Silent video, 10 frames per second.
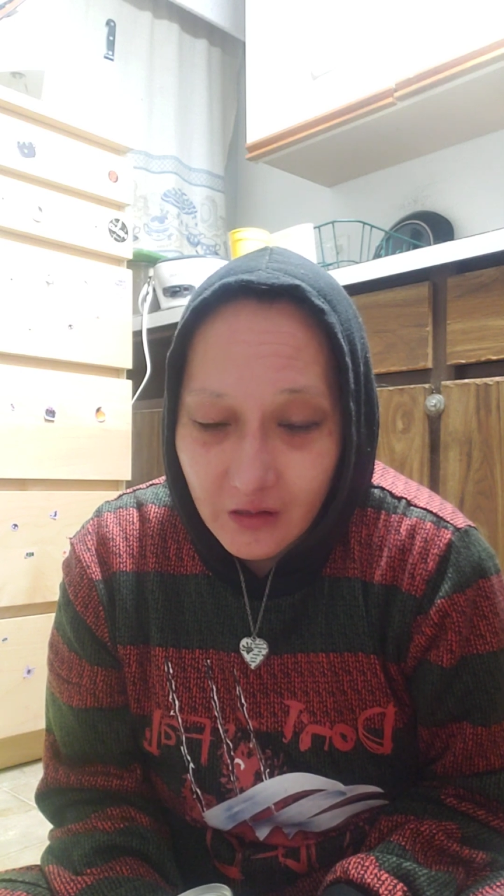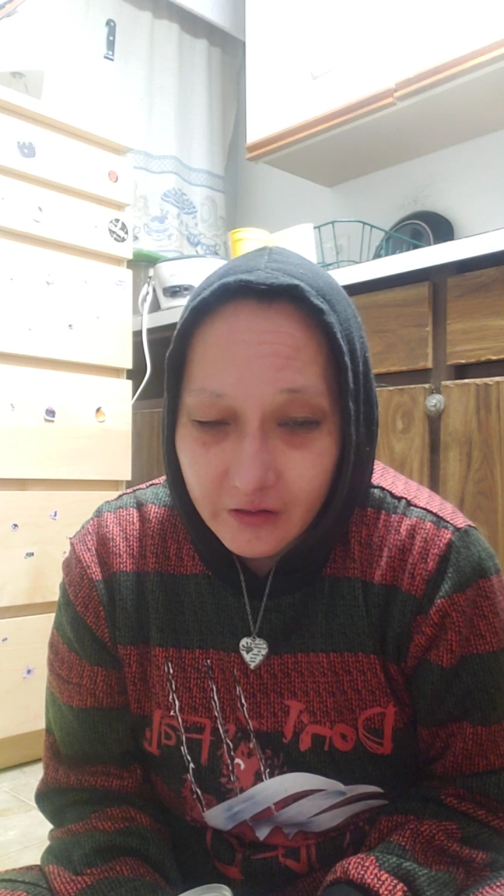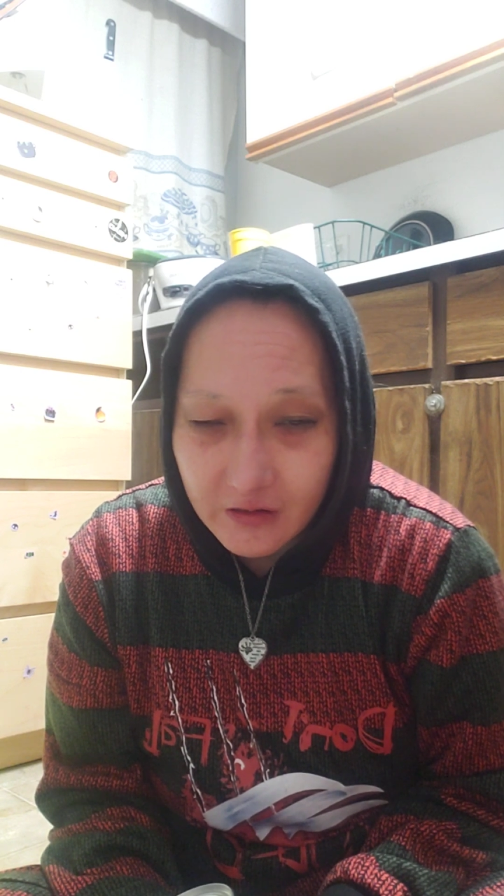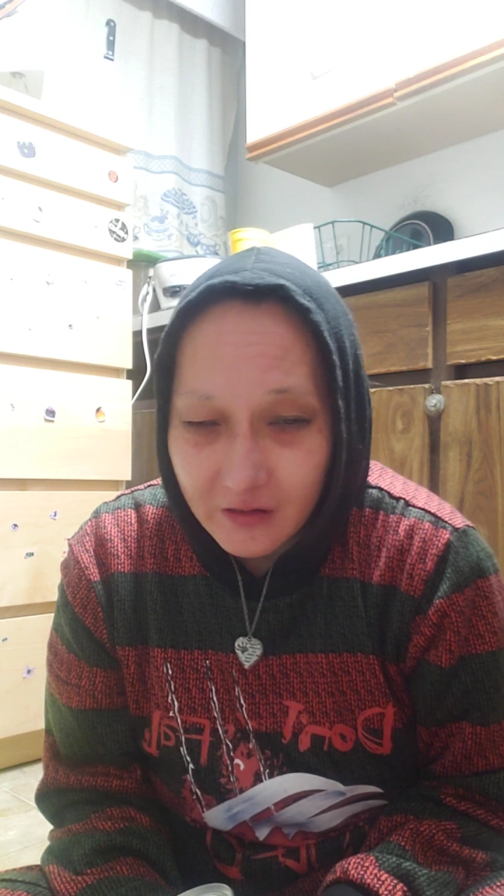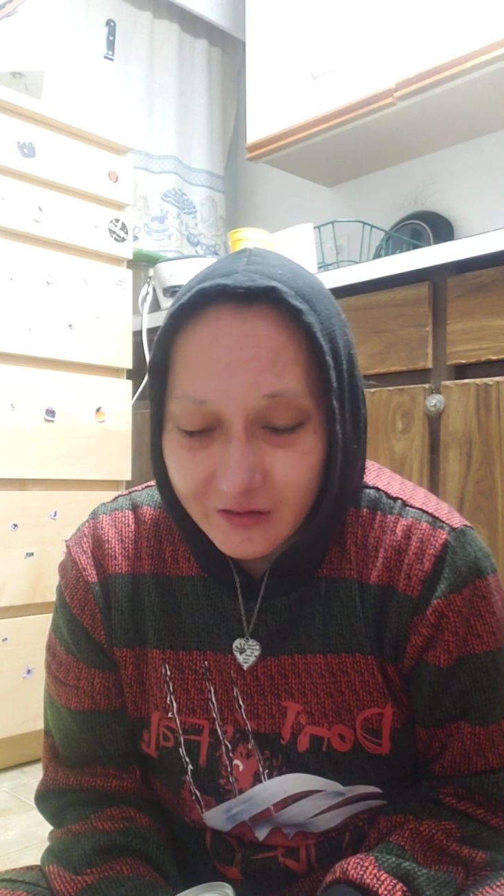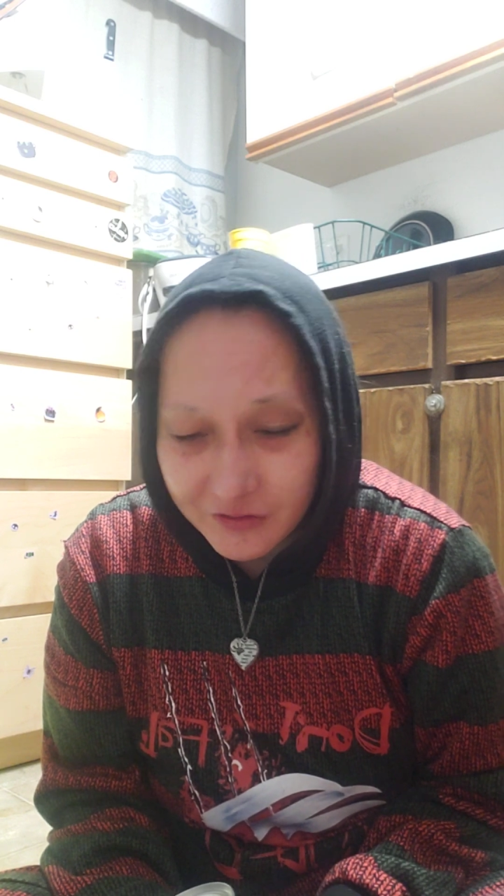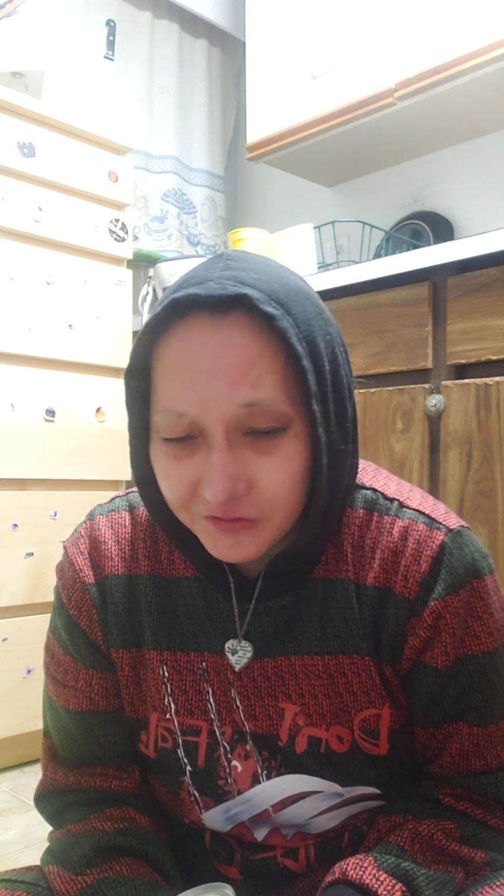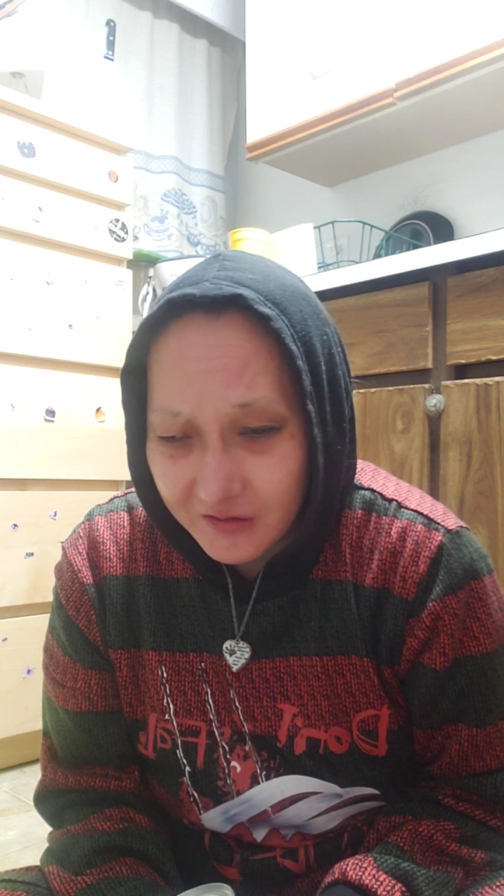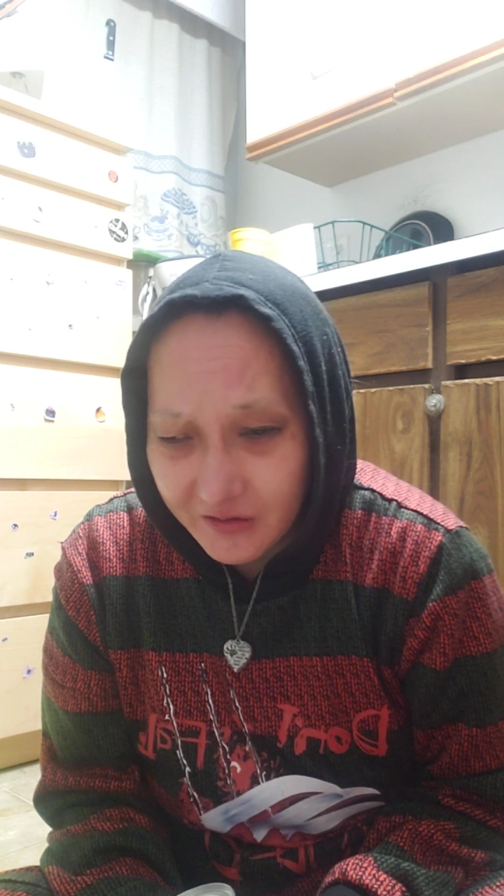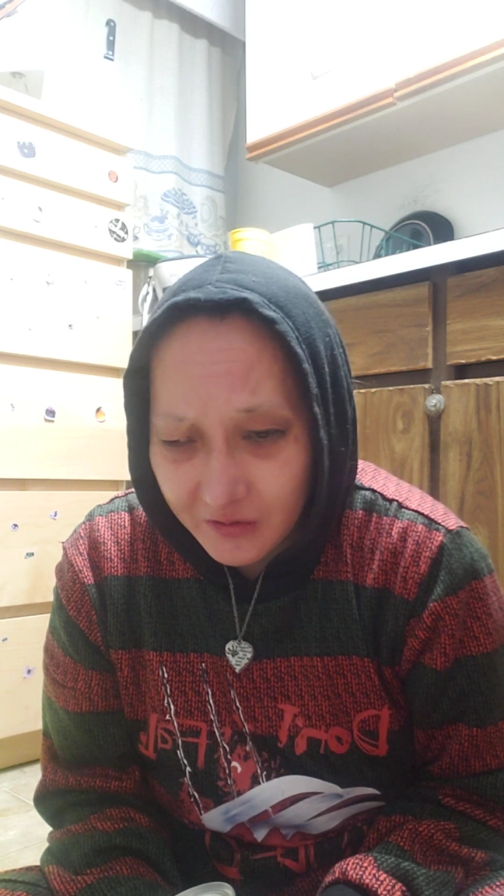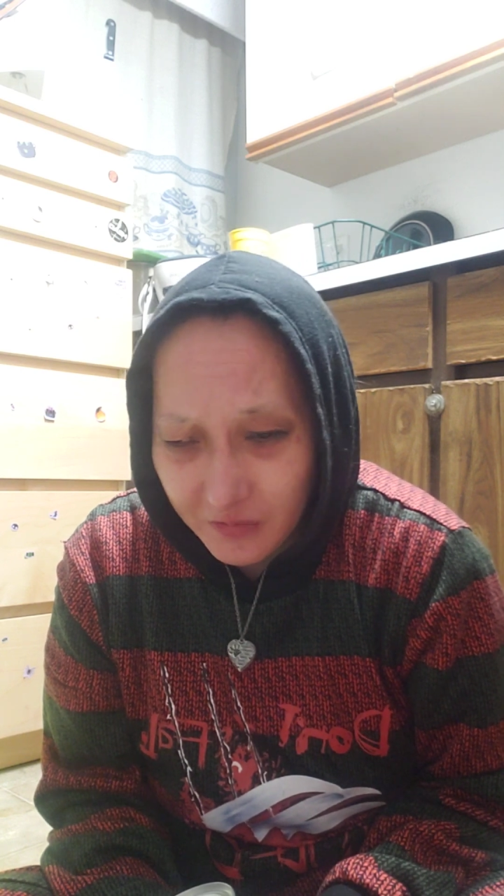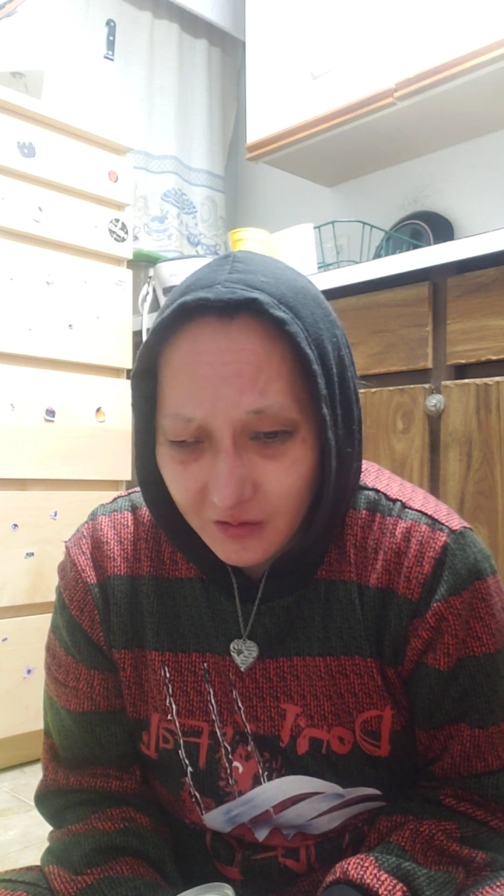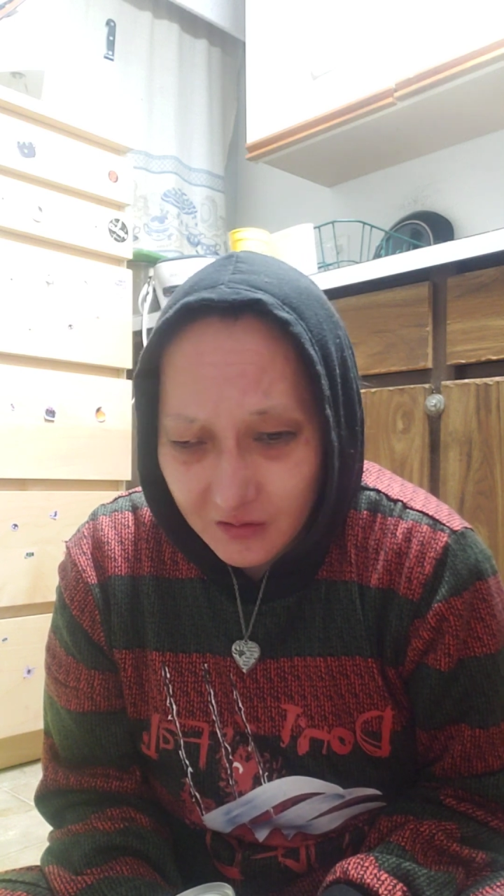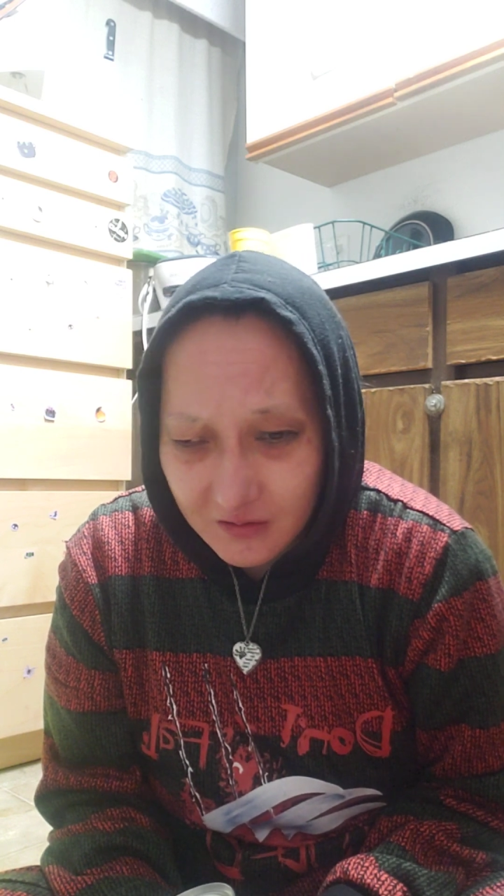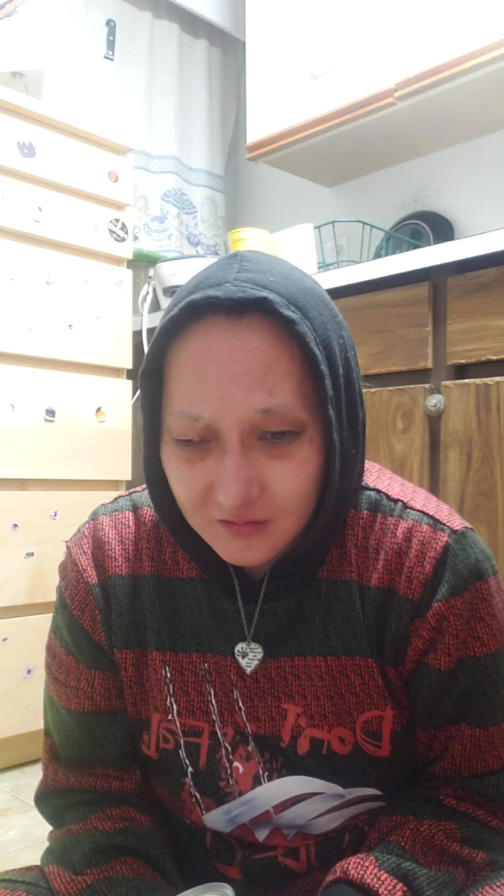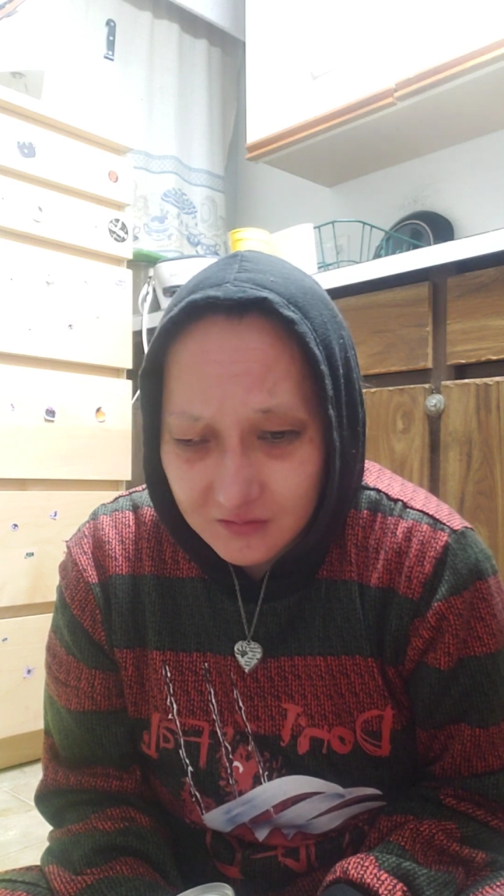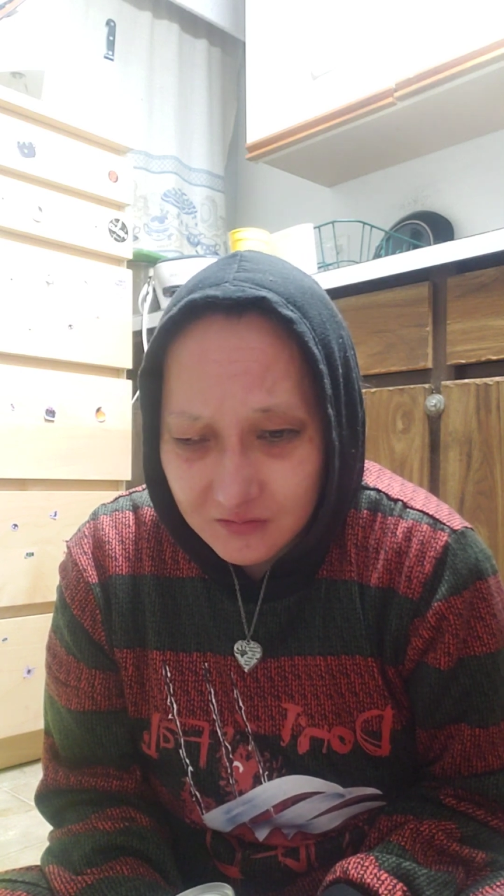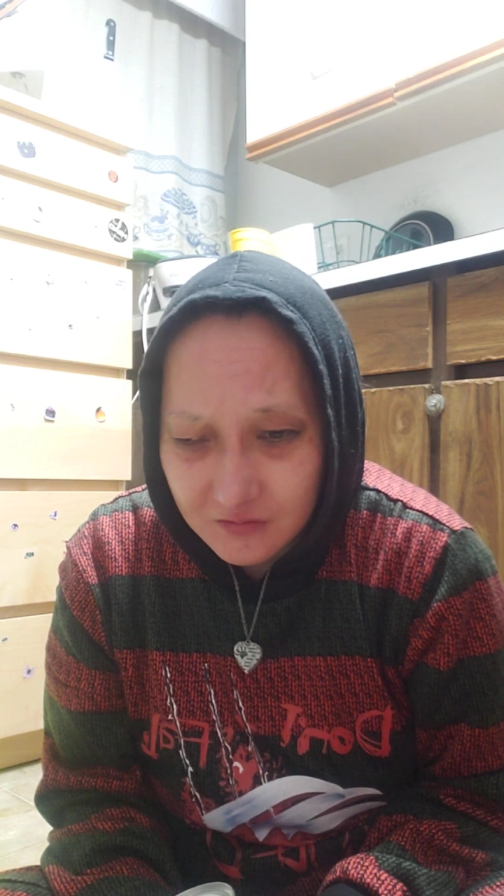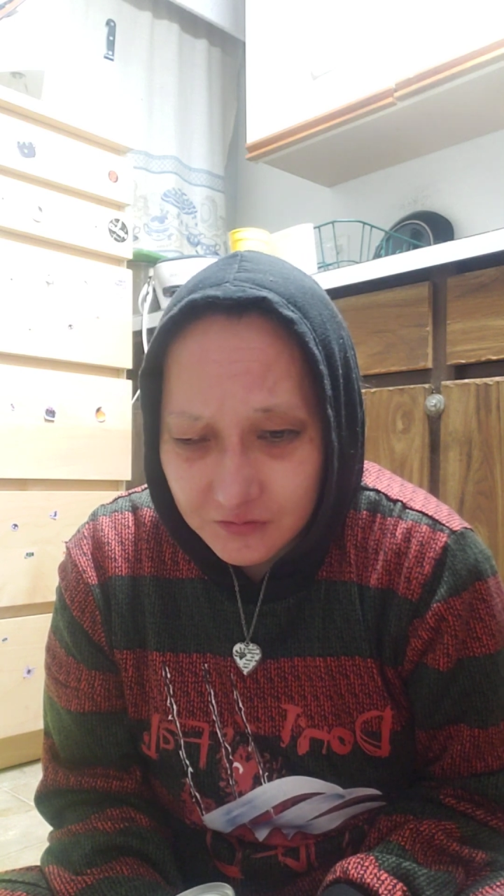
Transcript: and you can't do anything about it,